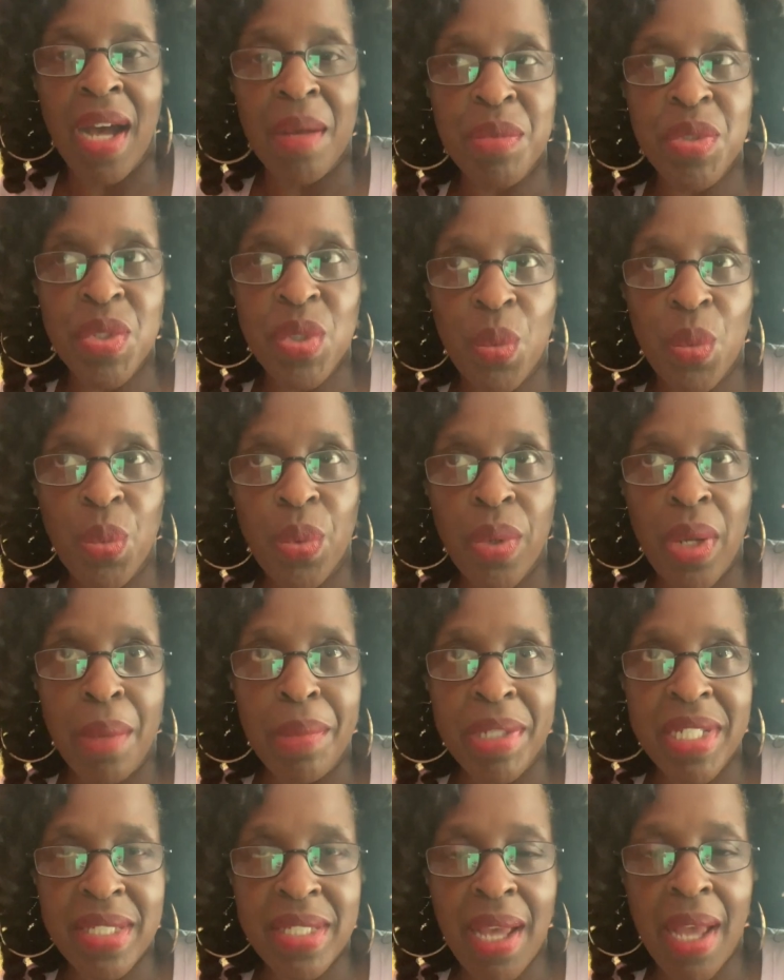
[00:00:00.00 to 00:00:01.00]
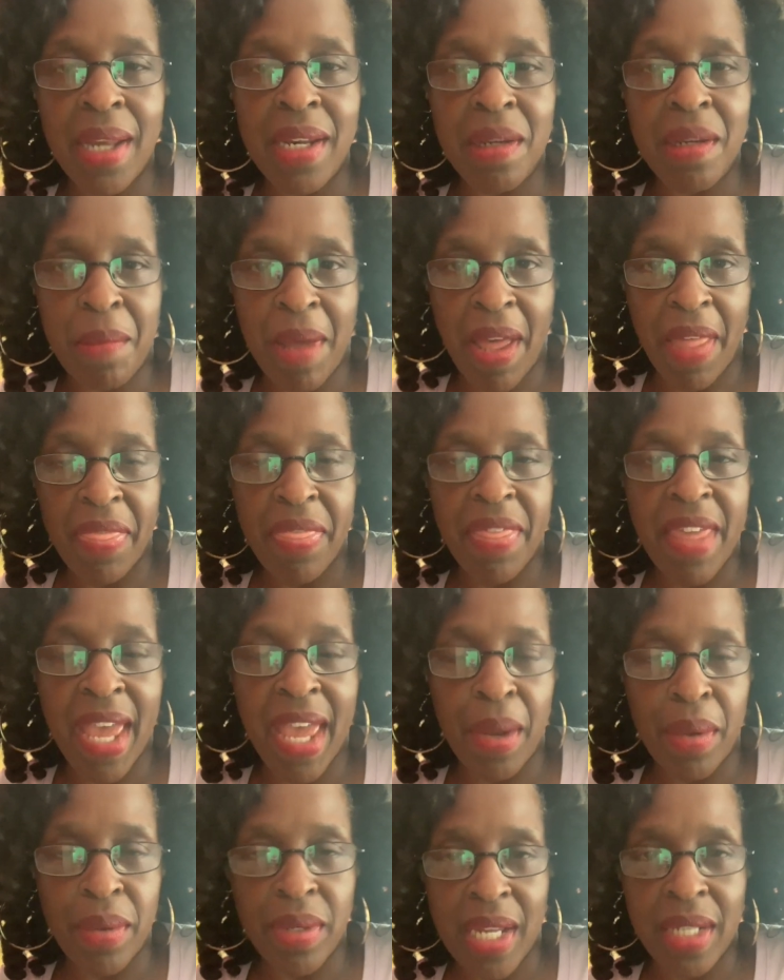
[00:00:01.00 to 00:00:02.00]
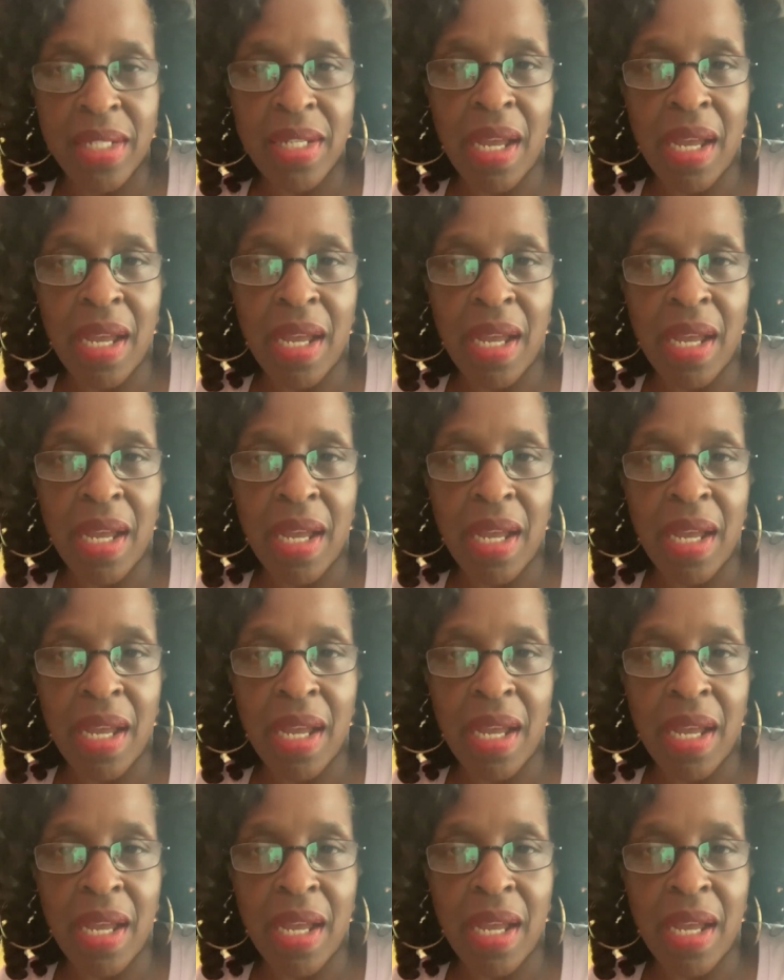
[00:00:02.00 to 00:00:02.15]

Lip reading: So I'm excited about that